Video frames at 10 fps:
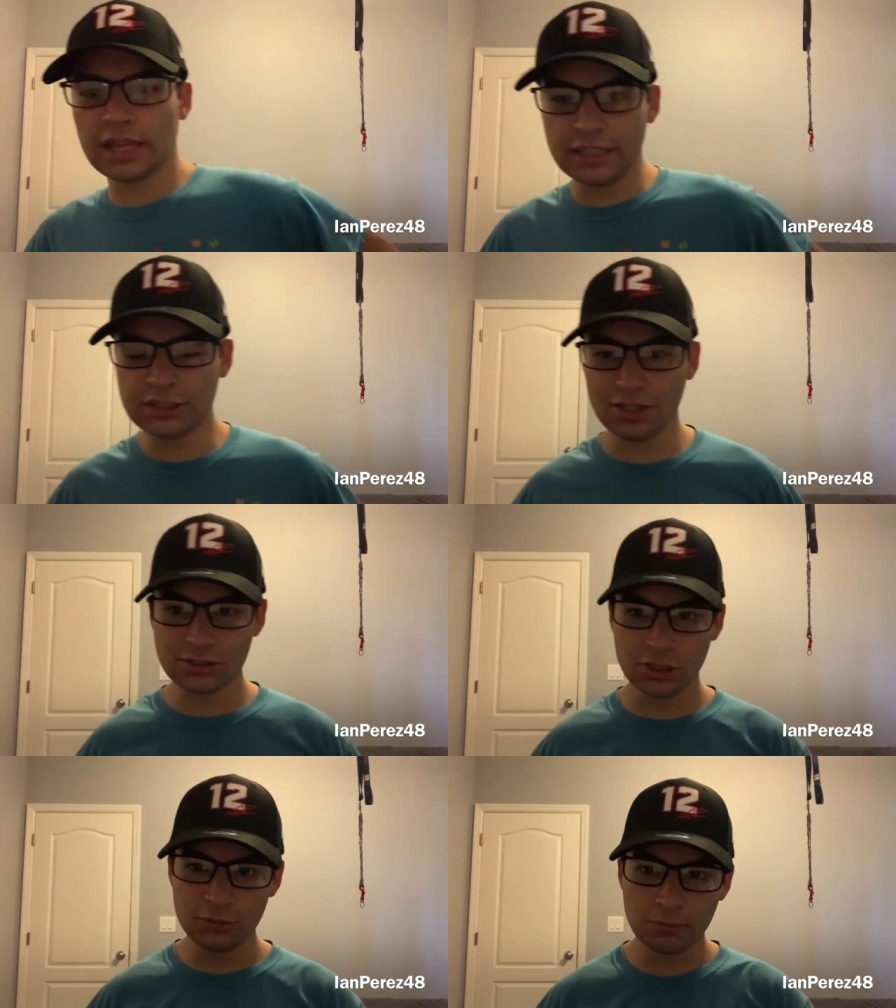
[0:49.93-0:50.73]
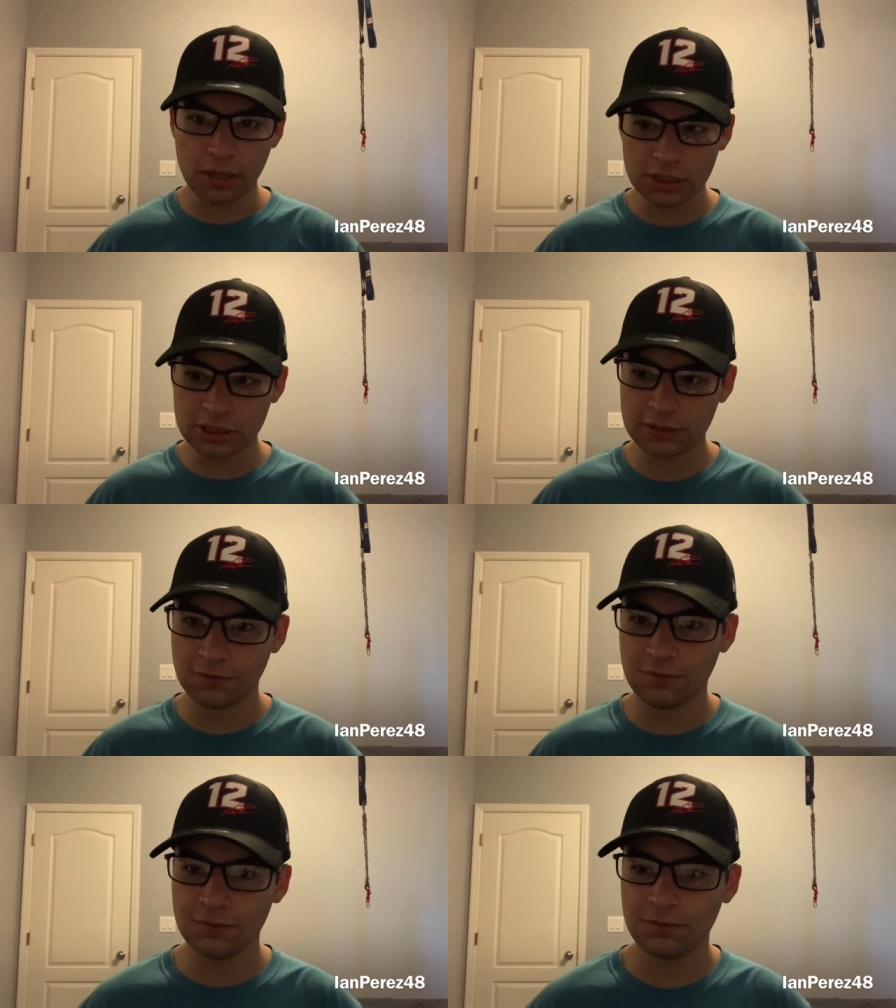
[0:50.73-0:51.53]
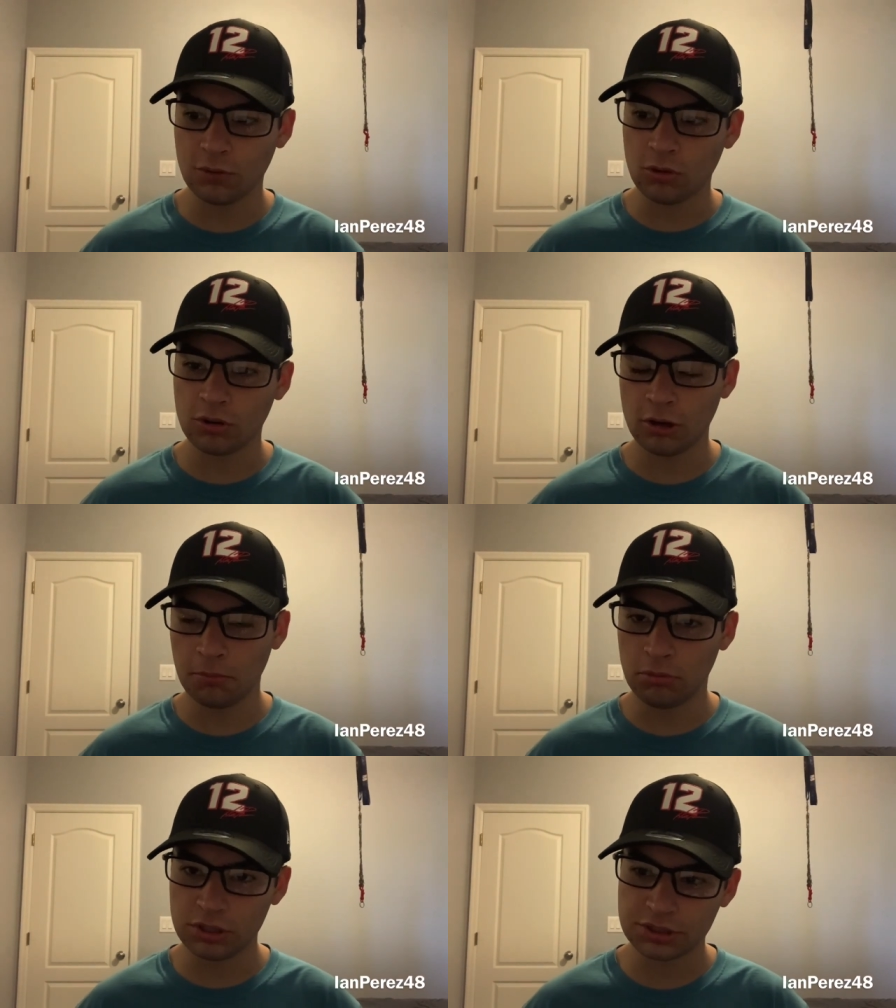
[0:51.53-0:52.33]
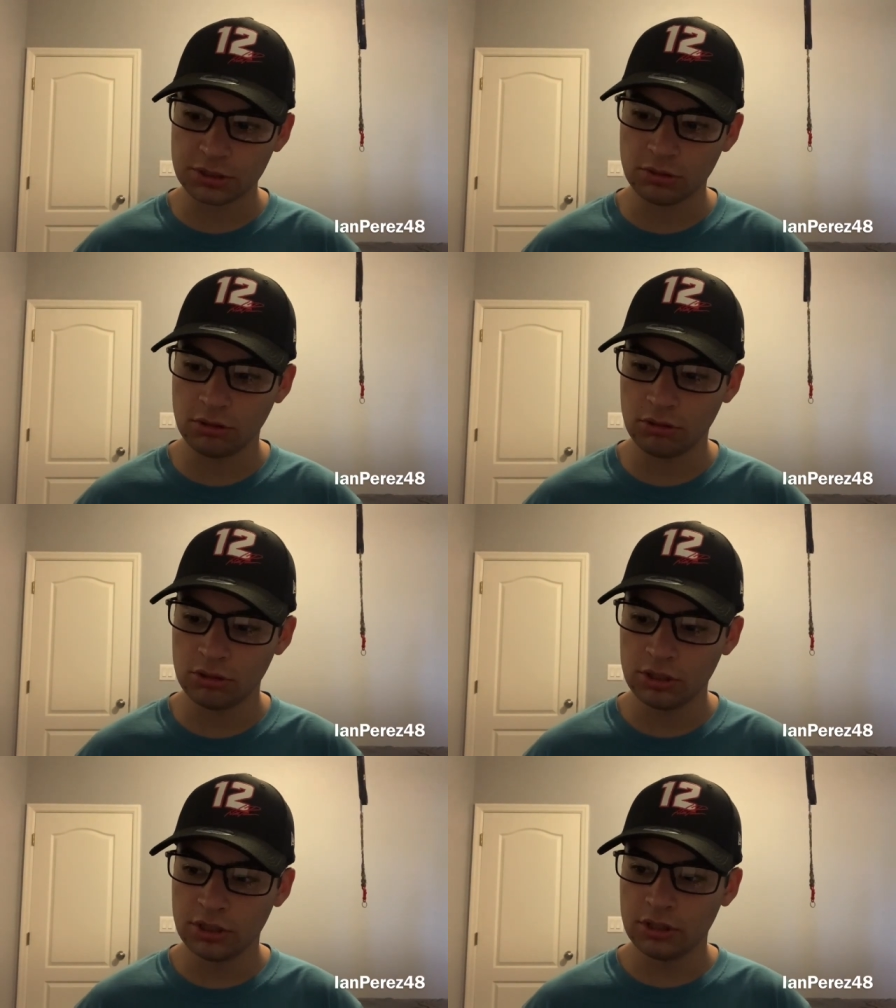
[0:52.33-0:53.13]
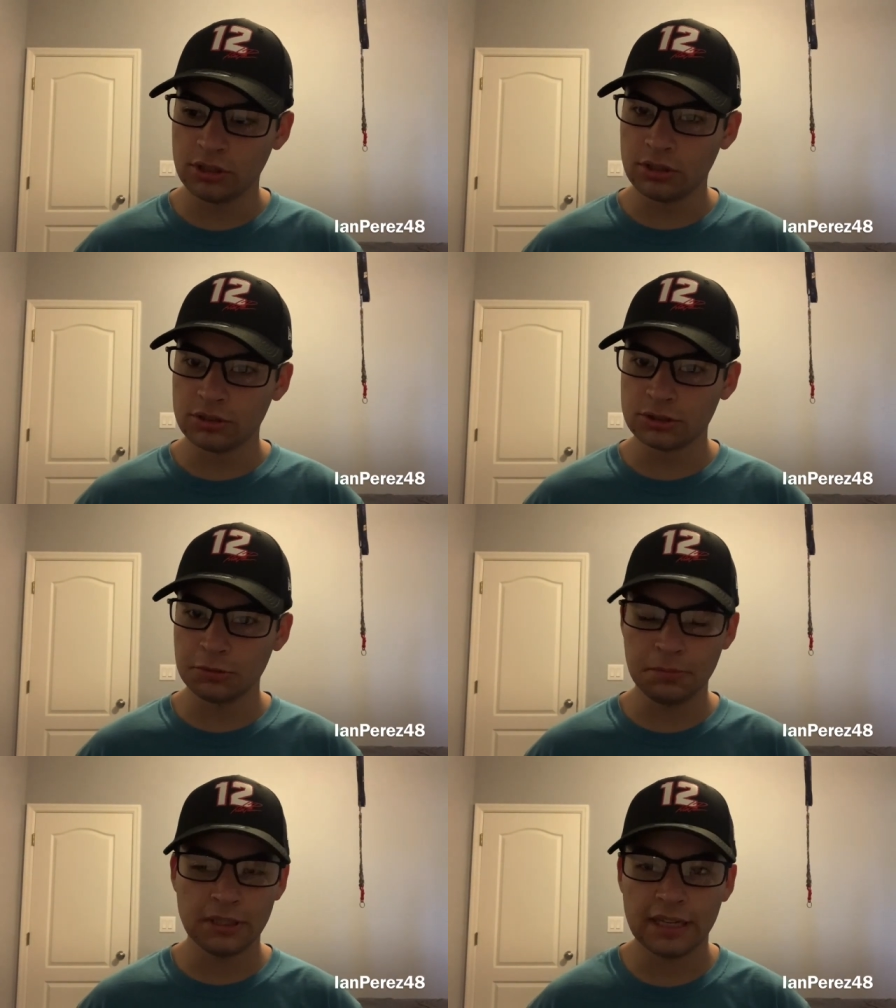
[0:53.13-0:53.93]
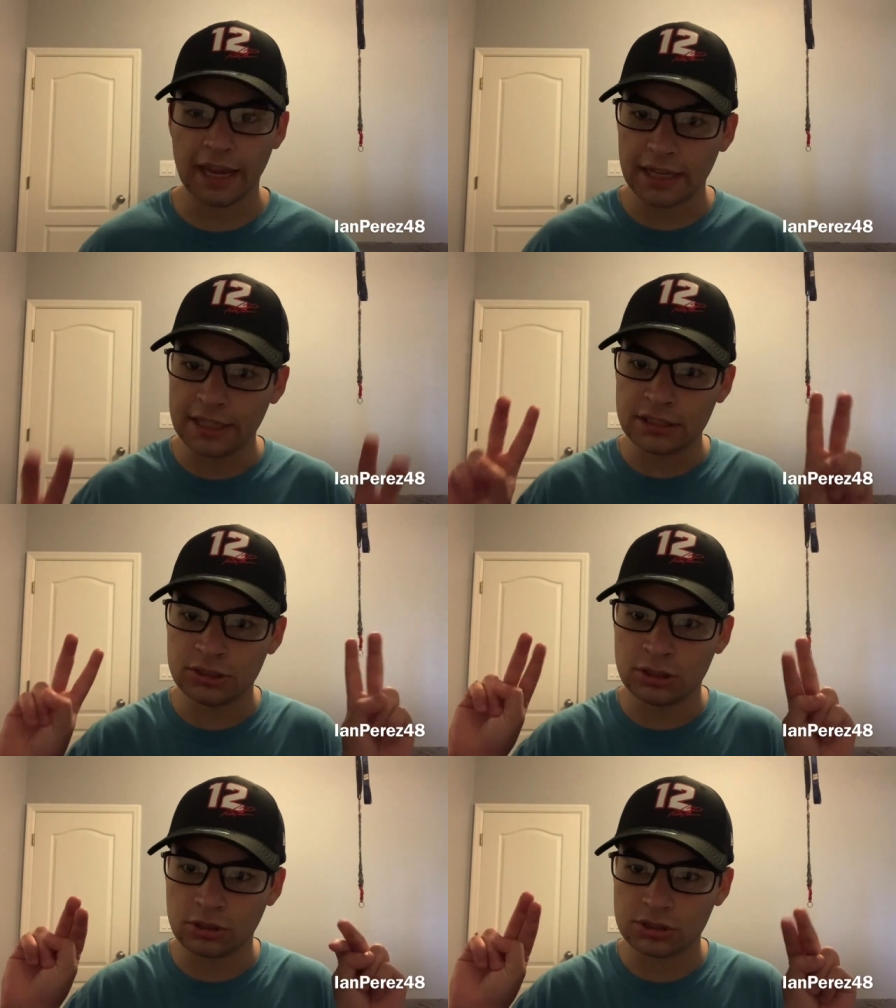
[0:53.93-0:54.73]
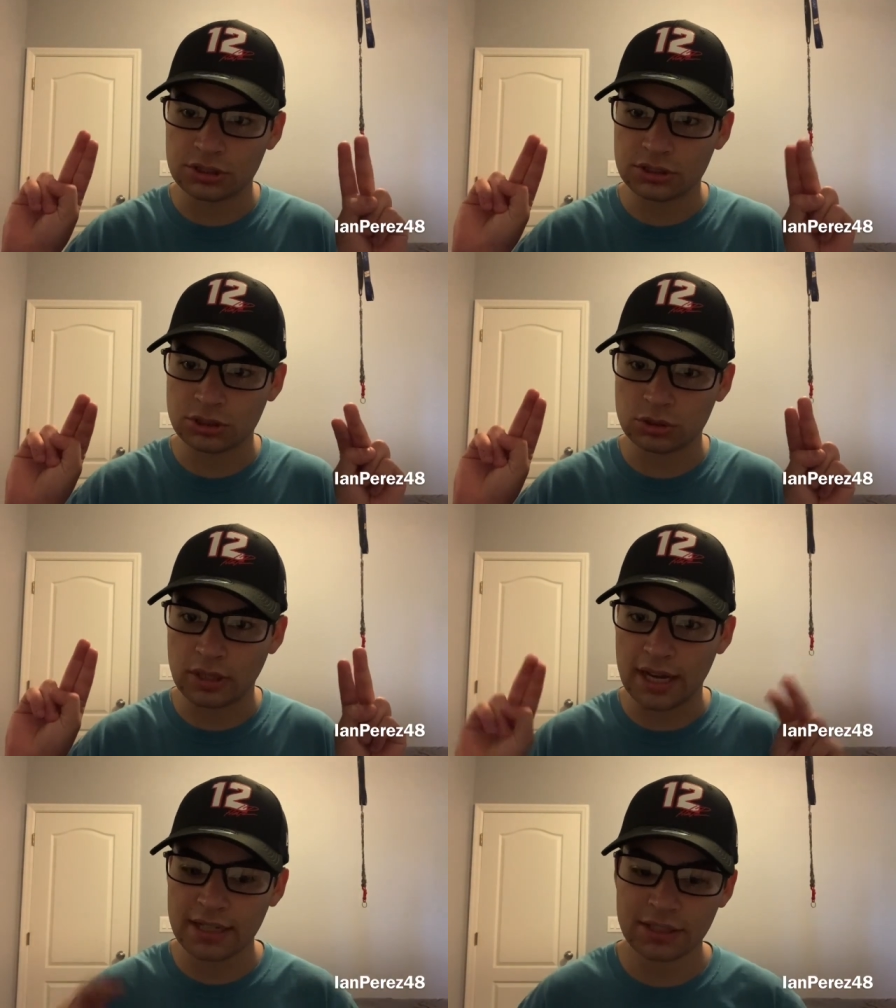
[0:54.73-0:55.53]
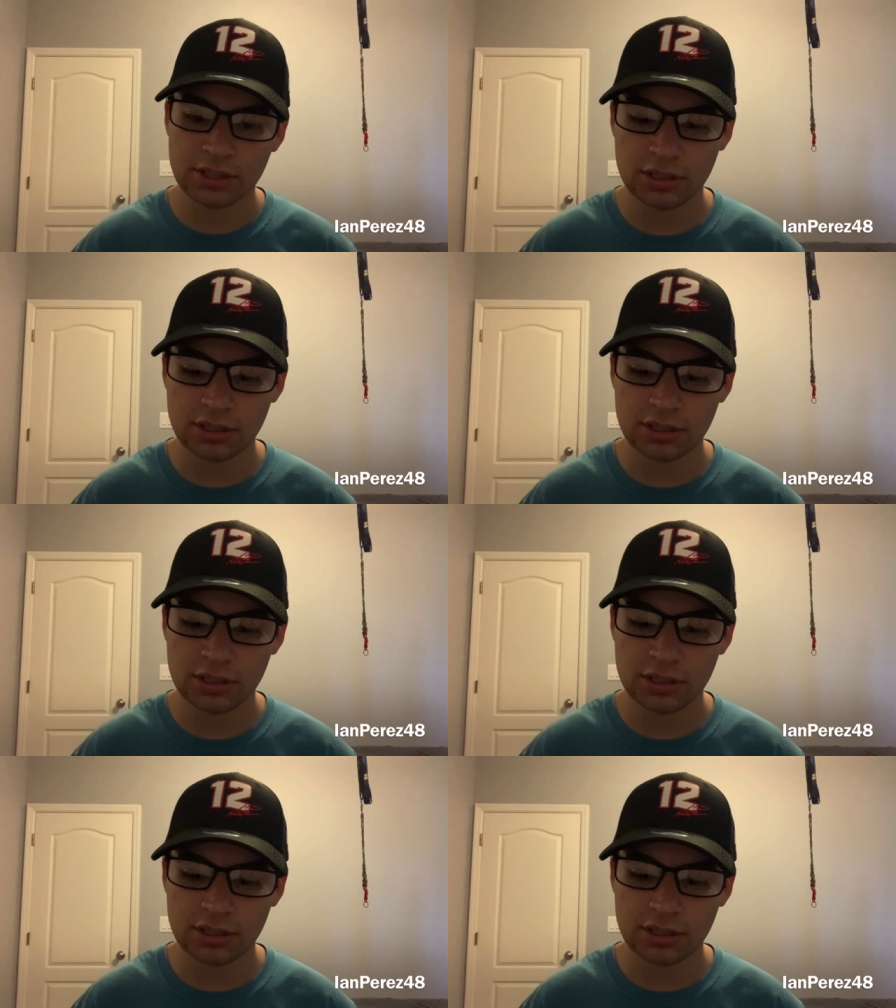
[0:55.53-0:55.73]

it took two months for Bristol to be a dirt track